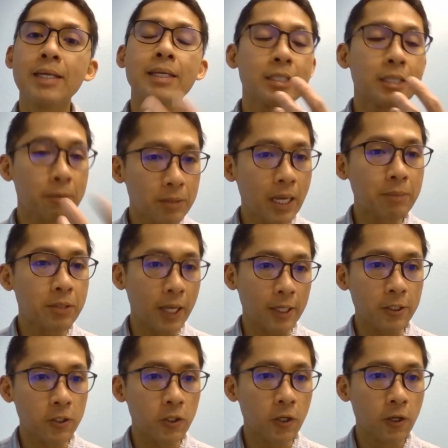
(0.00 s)
Sometimes
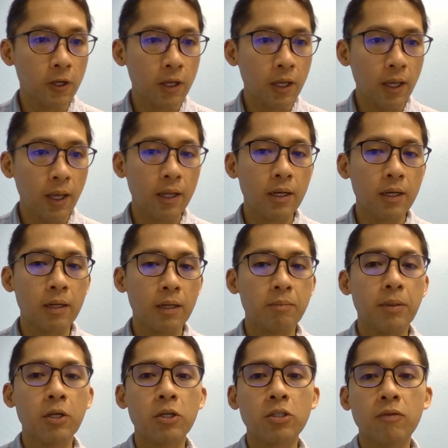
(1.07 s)
yes. And
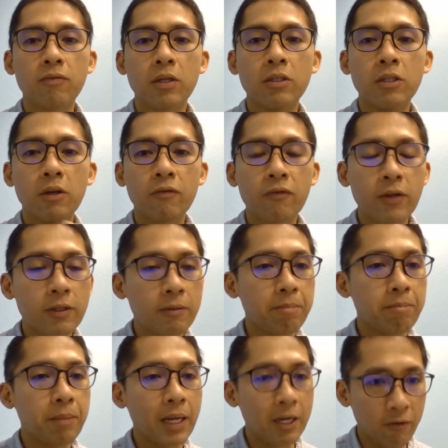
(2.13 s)
because of the different
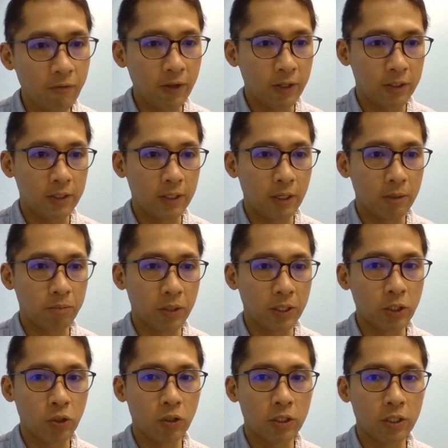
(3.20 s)
benefits that it
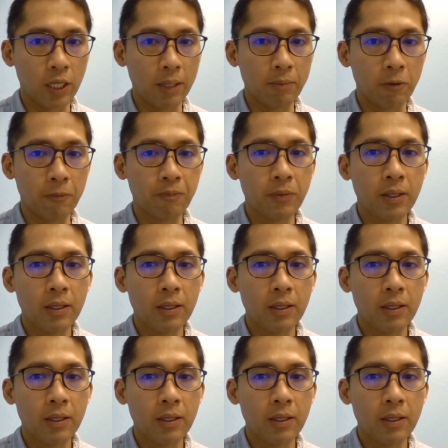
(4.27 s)
brings to the table.